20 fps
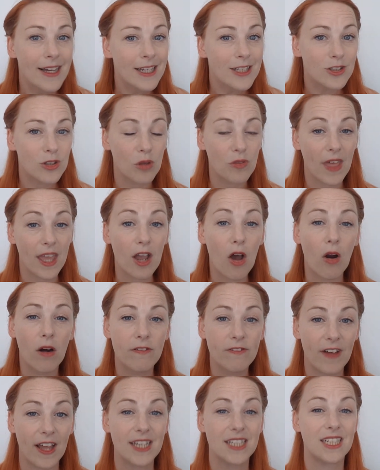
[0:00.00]
So they are a
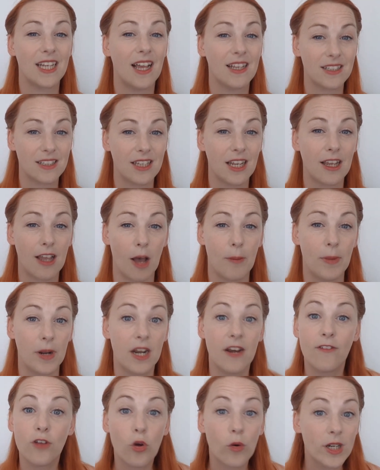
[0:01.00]
fantastic couple.
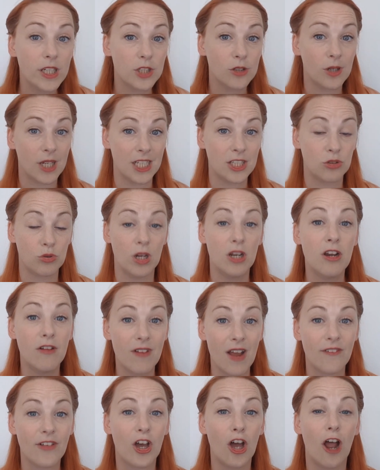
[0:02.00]
And if you're into your history and you've
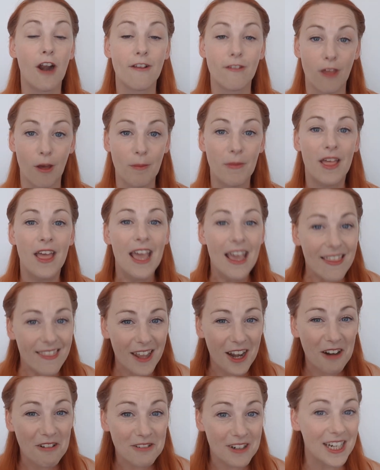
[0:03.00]
never heard of them,
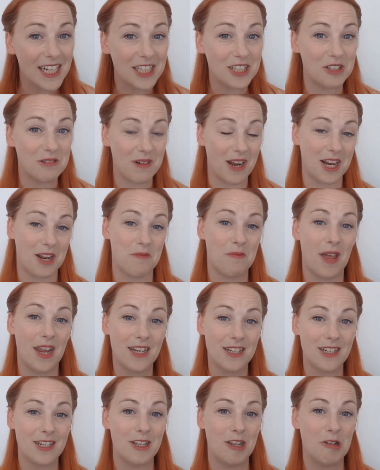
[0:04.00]
then I really do
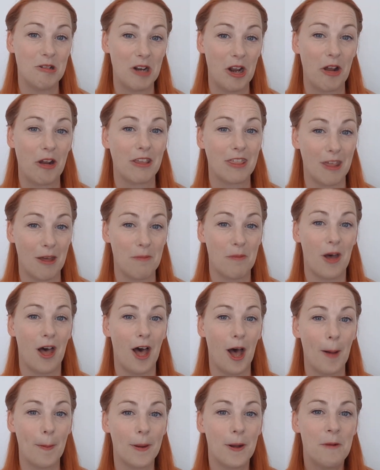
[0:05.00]
recommend you look them
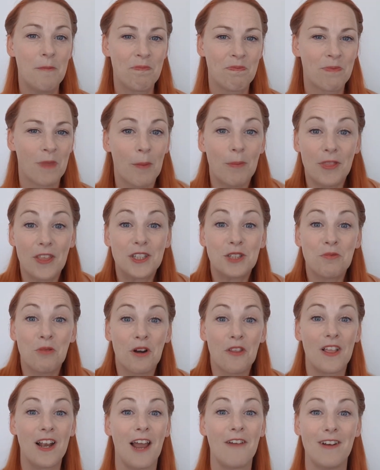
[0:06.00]
up. But this is one
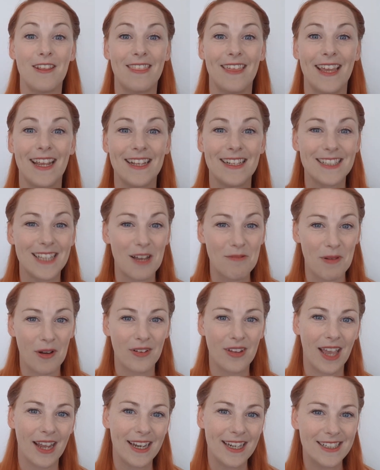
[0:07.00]
of the lovely things
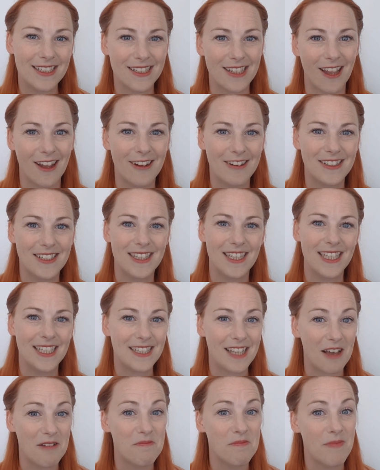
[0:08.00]
about getting to go to
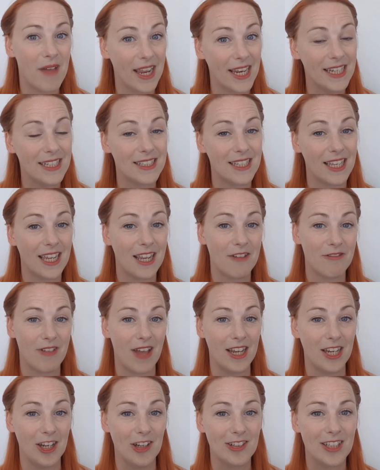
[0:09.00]
these amazing
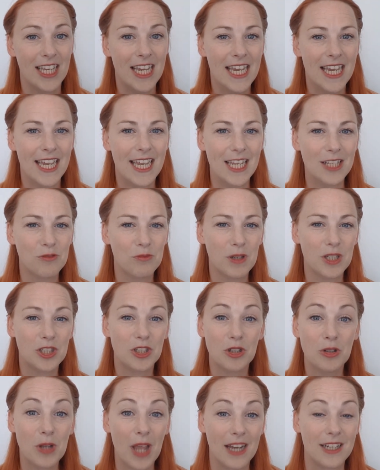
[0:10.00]
venues, is we
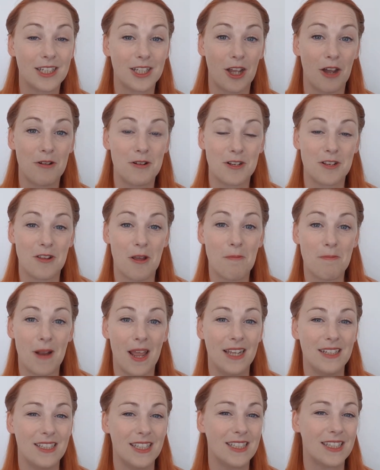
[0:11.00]
do get to go to some
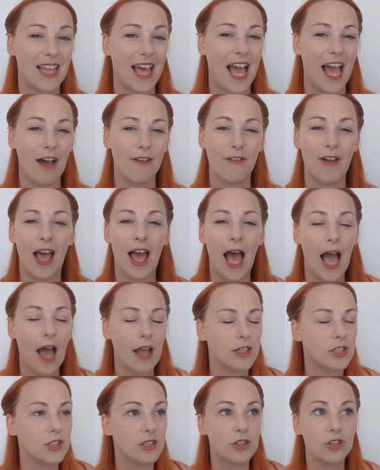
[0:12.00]
places that have
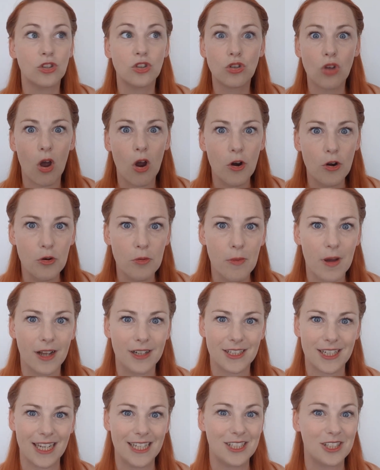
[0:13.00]
just so
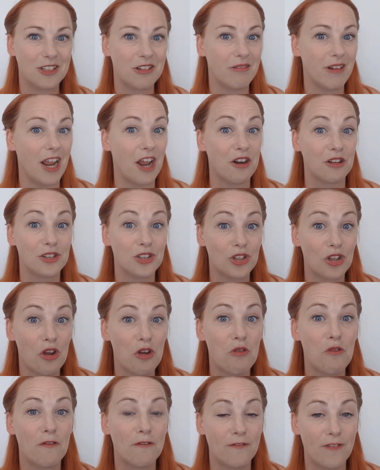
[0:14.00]
much history and are
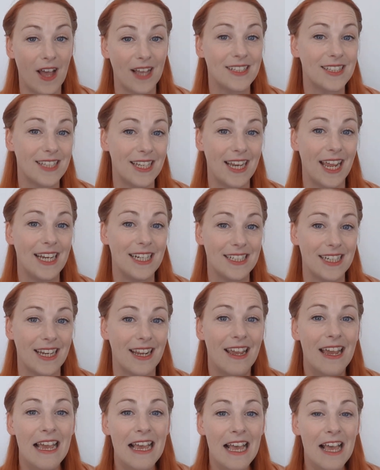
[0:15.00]
so fascinating.
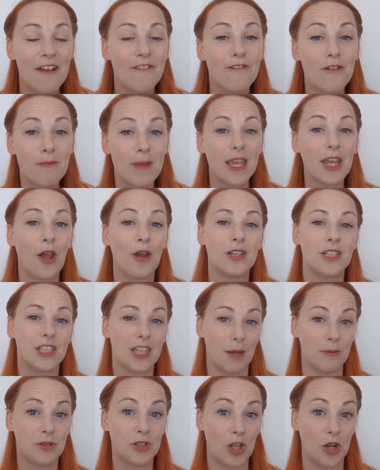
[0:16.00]
For me, going to
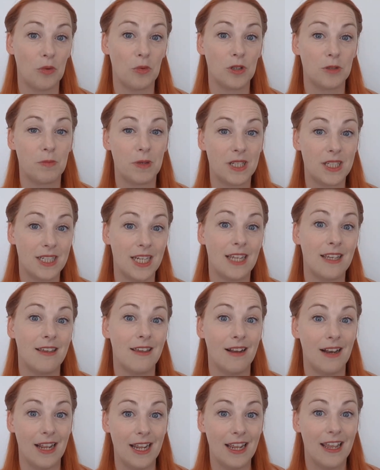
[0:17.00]
Chepstow was
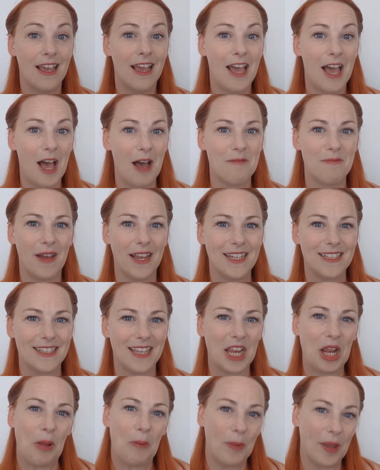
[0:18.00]
particularly
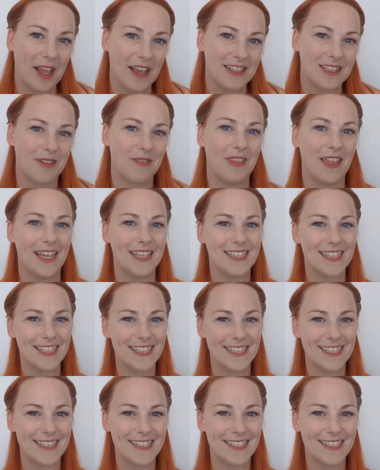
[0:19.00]
amazing because of this.